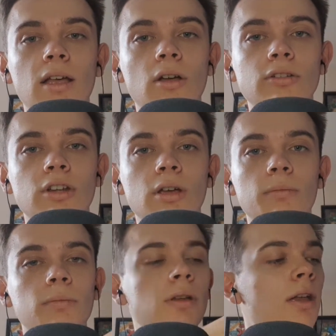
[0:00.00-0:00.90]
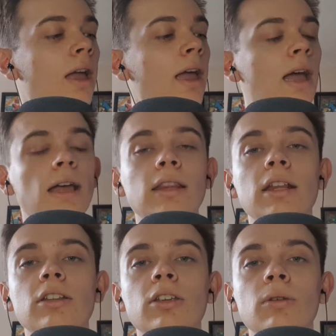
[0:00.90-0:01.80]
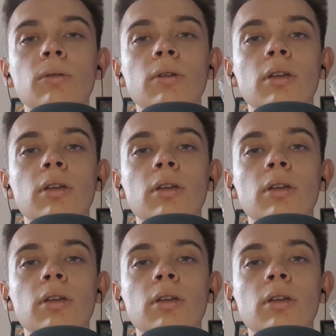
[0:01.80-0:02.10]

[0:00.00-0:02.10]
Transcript: on top, and then you